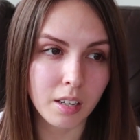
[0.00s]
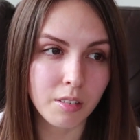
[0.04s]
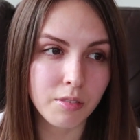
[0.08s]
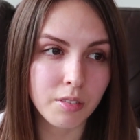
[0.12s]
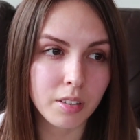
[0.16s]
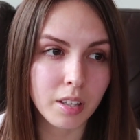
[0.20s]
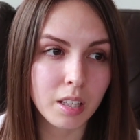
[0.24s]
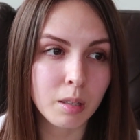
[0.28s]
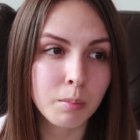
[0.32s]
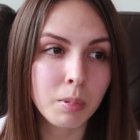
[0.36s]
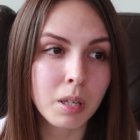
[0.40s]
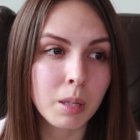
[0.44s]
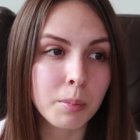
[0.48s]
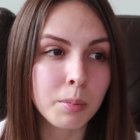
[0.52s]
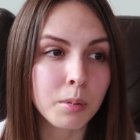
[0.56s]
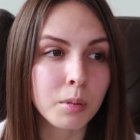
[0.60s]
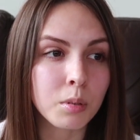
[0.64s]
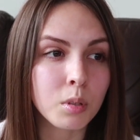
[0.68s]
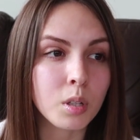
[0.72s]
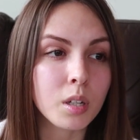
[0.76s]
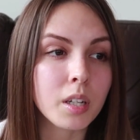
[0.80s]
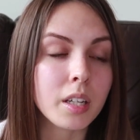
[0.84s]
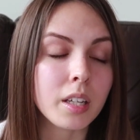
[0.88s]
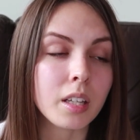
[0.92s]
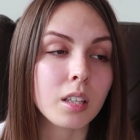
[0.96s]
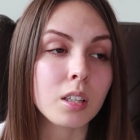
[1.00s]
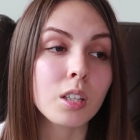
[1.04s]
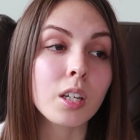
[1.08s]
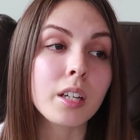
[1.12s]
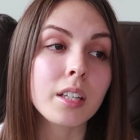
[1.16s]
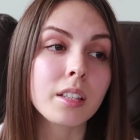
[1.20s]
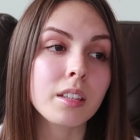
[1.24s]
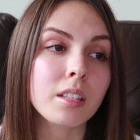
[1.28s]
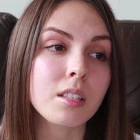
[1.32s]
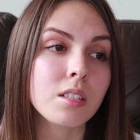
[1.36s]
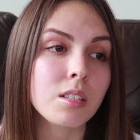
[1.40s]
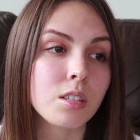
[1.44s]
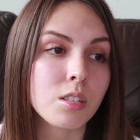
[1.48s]
I feel like people look
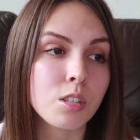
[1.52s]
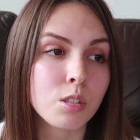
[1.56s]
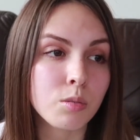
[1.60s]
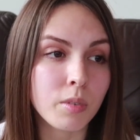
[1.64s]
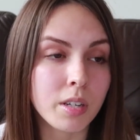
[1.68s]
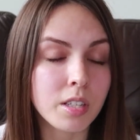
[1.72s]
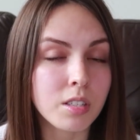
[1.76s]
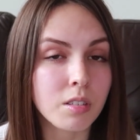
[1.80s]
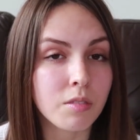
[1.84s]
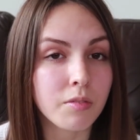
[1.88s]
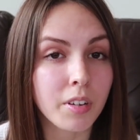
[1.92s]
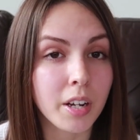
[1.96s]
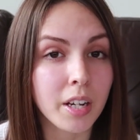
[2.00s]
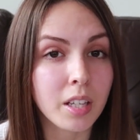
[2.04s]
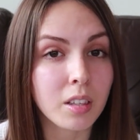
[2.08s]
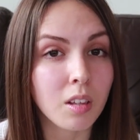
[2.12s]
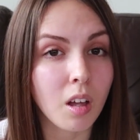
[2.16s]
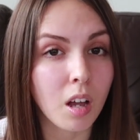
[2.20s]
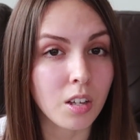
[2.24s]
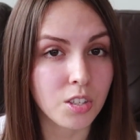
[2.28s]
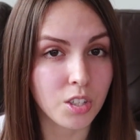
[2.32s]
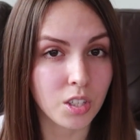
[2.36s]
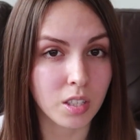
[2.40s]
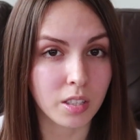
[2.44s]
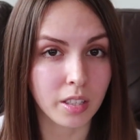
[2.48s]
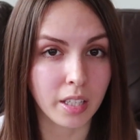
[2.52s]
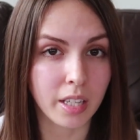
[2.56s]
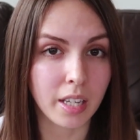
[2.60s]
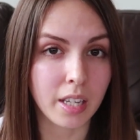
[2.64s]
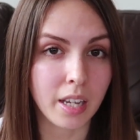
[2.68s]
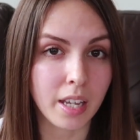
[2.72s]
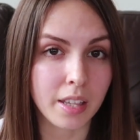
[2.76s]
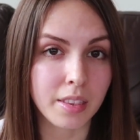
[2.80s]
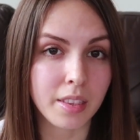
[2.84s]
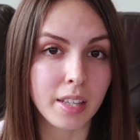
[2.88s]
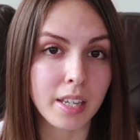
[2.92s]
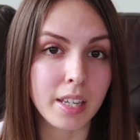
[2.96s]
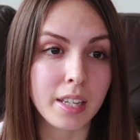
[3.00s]
at this situation very
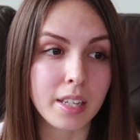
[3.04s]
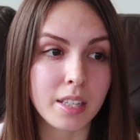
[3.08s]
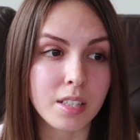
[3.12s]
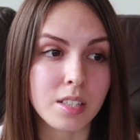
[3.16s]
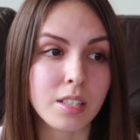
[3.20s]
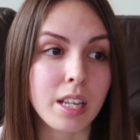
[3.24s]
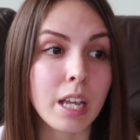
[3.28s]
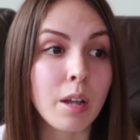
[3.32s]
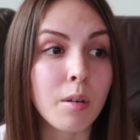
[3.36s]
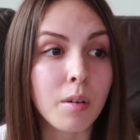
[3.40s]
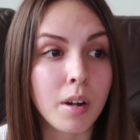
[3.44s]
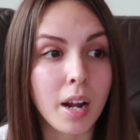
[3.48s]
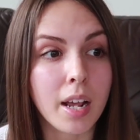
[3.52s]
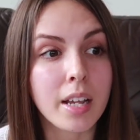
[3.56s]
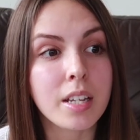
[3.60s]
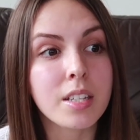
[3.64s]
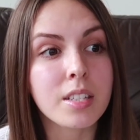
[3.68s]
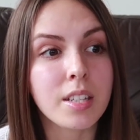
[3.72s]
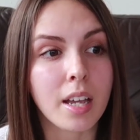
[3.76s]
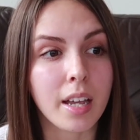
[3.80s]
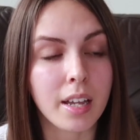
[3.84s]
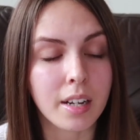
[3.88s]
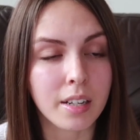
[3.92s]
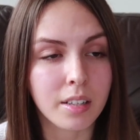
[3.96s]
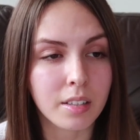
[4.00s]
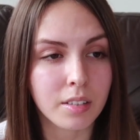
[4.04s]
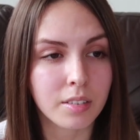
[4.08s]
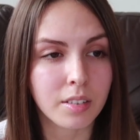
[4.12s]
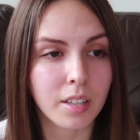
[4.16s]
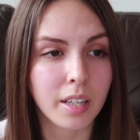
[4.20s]
logically, and they say what I said.